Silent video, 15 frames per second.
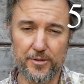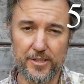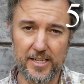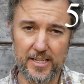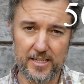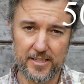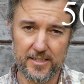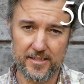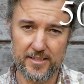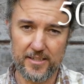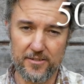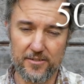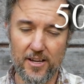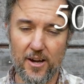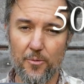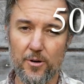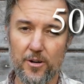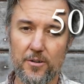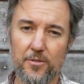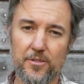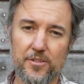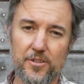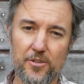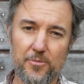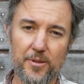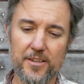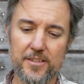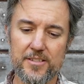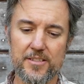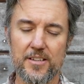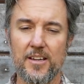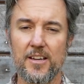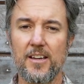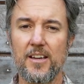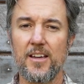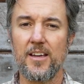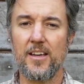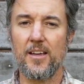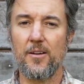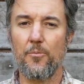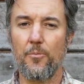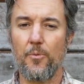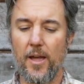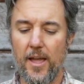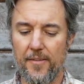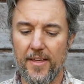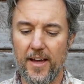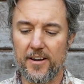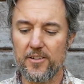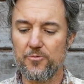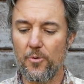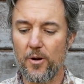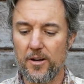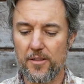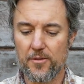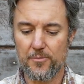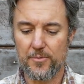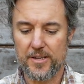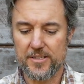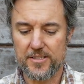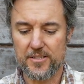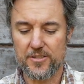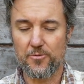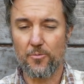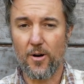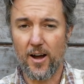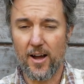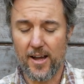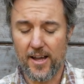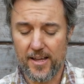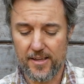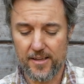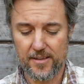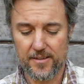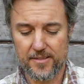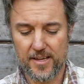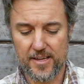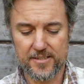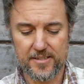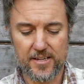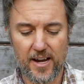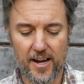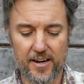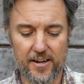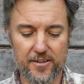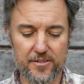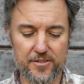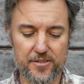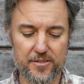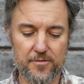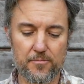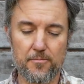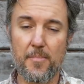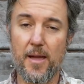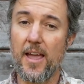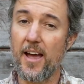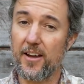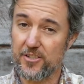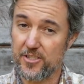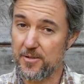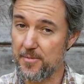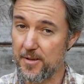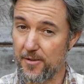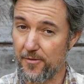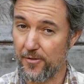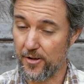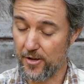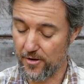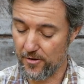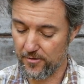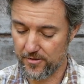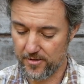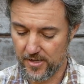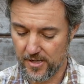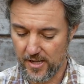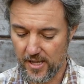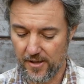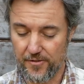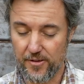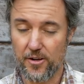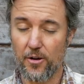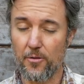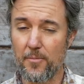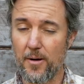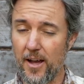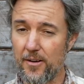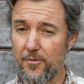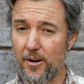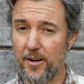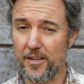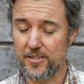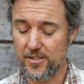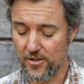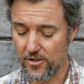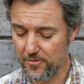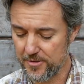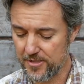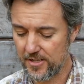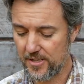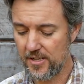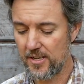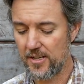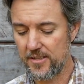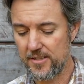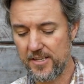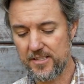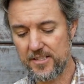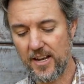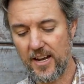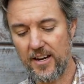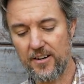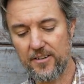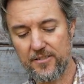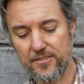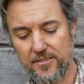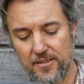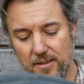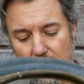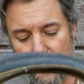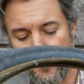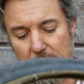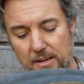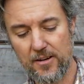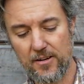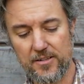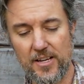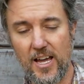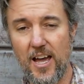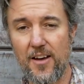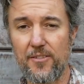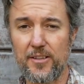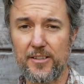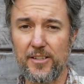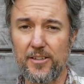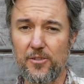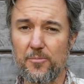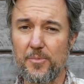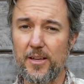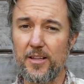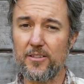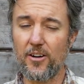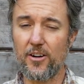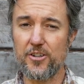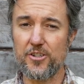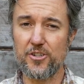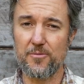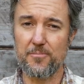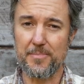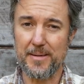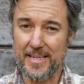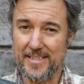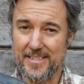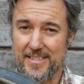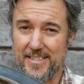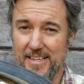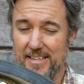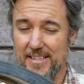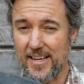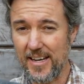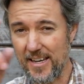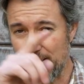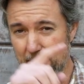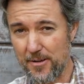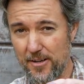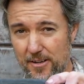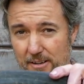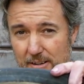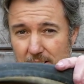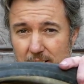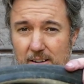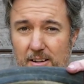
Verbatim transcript: only. They do not work tubeless, and that is one of the reasons why these tires may actually be for you. If you don't mind running tubes, these tires appear to have a little bit larger bead seat diameter,